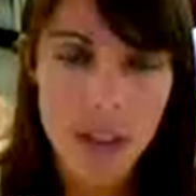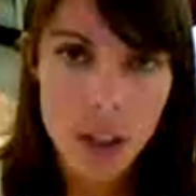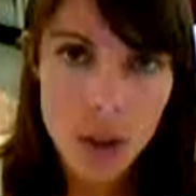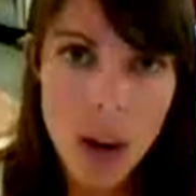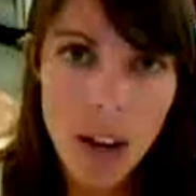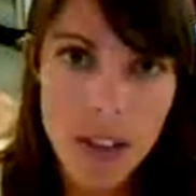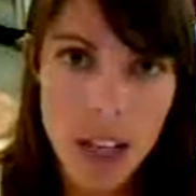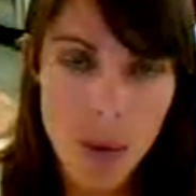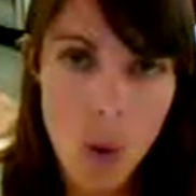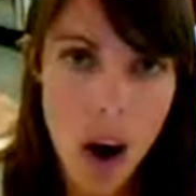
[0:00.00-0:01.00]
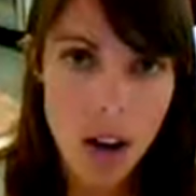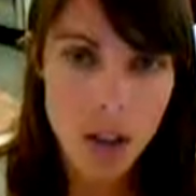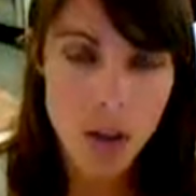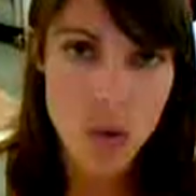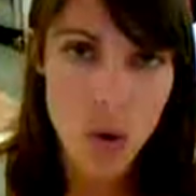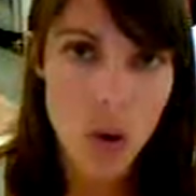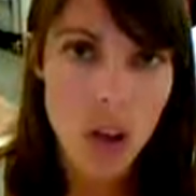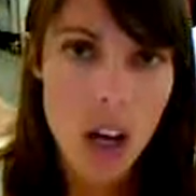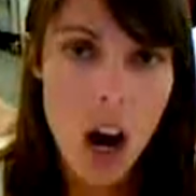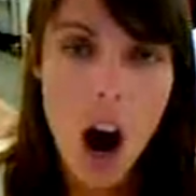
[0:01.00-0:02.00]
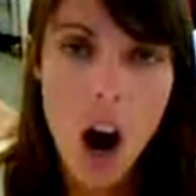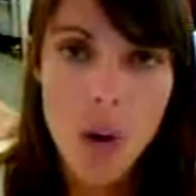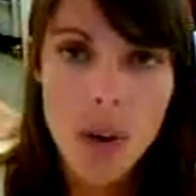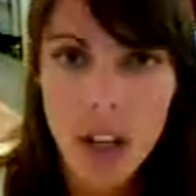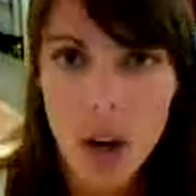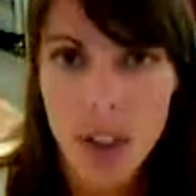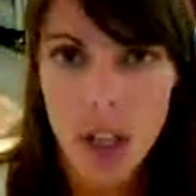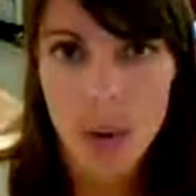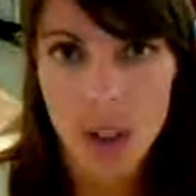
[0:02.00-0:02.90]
and if they do have some quad control, always